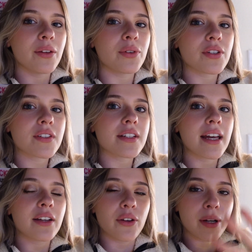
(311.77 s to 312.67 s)
You just
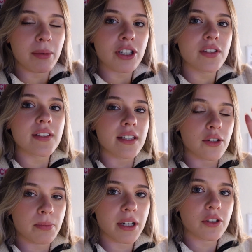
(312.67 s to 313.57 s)
take your images and
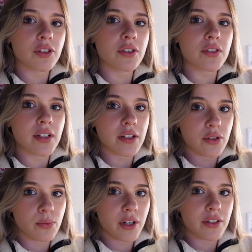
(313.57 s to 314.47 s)
your pictures that
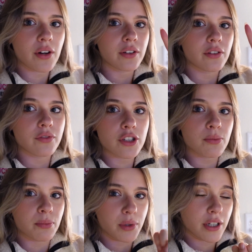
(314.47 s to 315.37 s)
you want on your
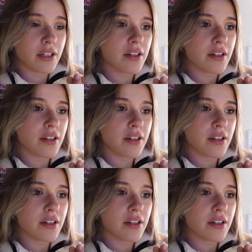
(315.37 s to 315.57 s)
vision board,